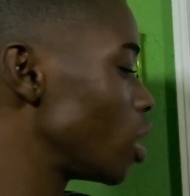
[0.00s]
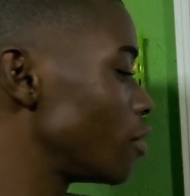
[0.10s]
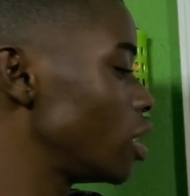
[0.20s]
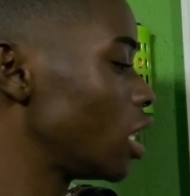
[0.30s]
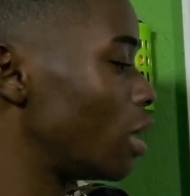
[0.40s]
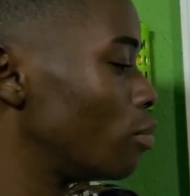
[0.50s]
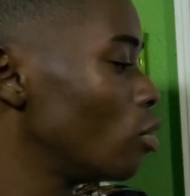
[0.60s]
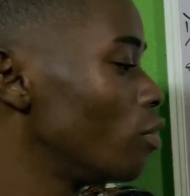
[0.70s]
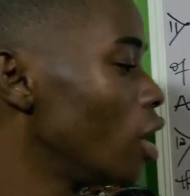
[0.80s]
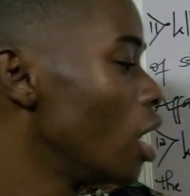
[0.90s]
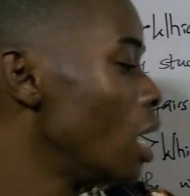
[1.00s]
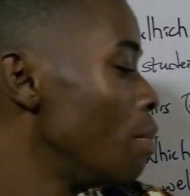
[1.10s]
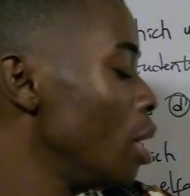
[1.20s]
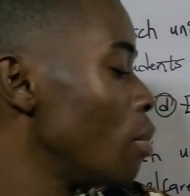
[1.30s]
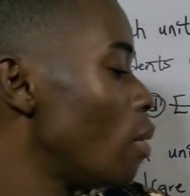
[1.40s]
170 and above,
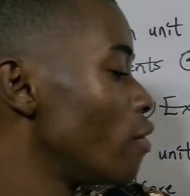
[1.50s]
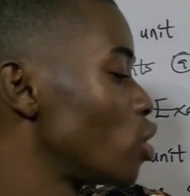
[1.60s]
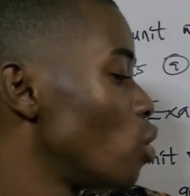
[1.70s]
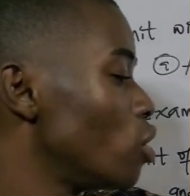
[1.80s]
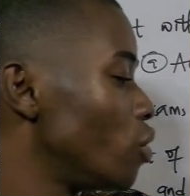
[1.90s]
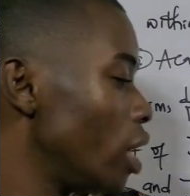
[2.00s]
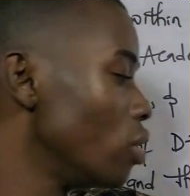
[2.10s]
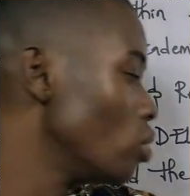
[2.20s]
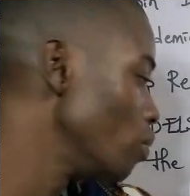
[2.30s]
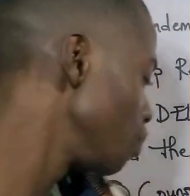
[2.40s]
minimum of 200,